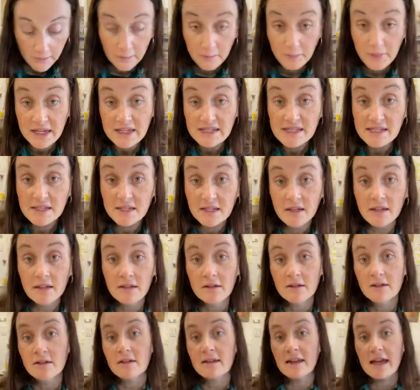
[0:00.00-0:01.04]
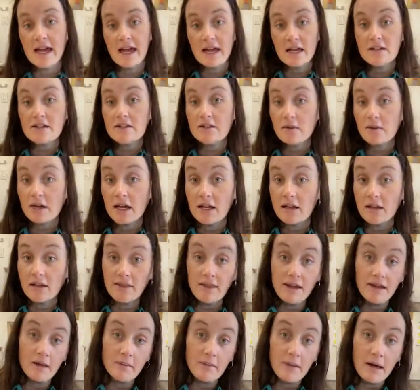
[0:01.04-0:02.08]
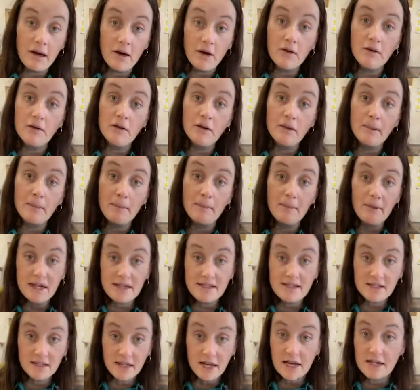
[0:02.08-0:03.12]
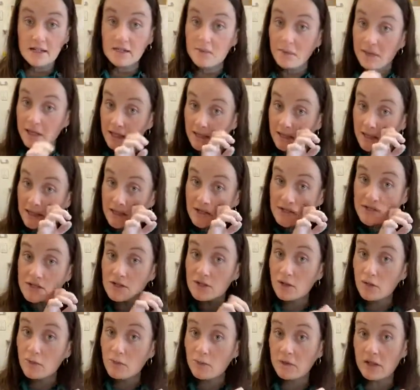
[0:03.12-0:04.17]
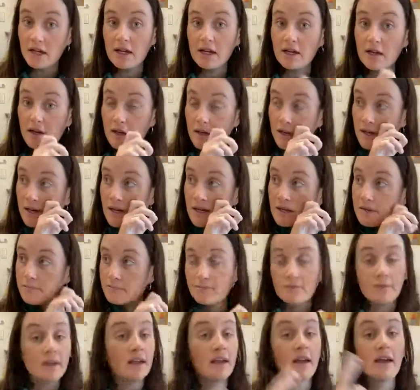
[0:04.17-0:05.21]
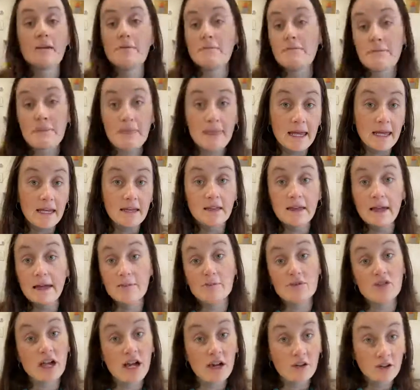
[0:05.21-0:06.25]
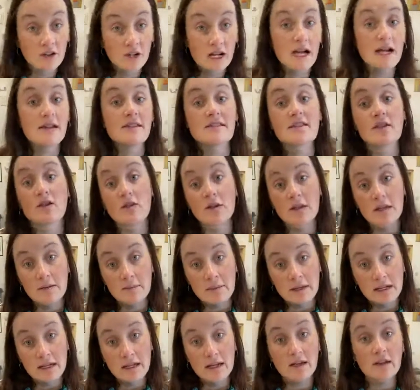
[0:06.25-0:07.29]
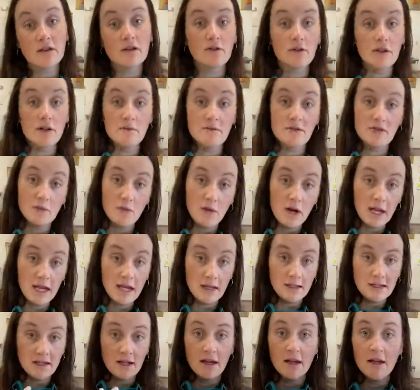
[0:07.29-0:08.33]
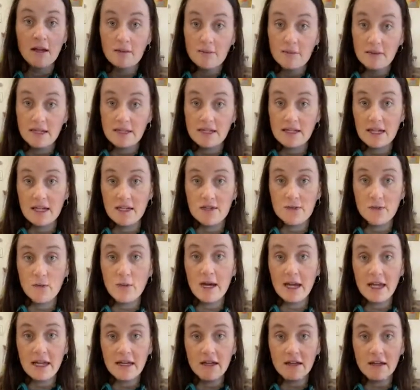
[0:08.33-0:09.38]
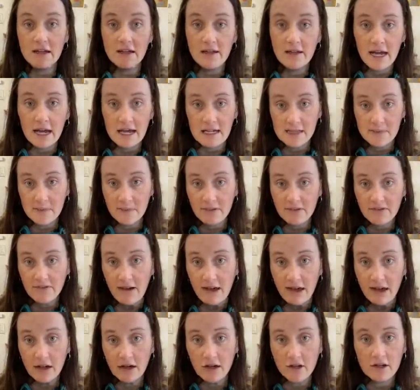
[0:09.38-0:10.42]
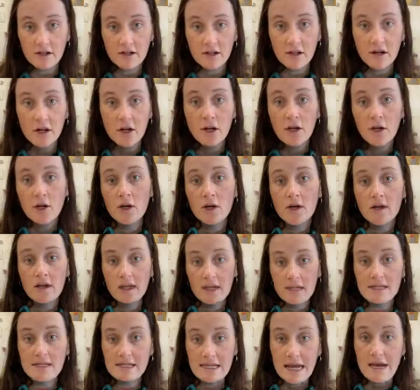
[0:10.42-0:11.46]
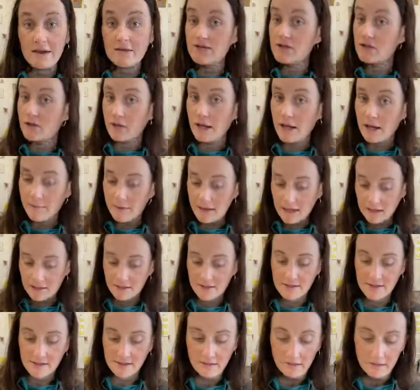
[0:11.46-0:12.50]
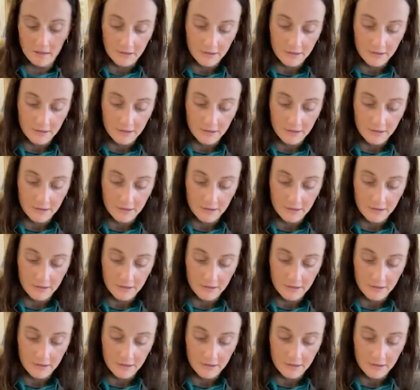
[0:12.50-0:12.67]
Bisque clay, so again, think about bisque as being like a soup, like again, like clam chowder has cream in it, cream is white, bisque is white, has been fired, is now ceramics.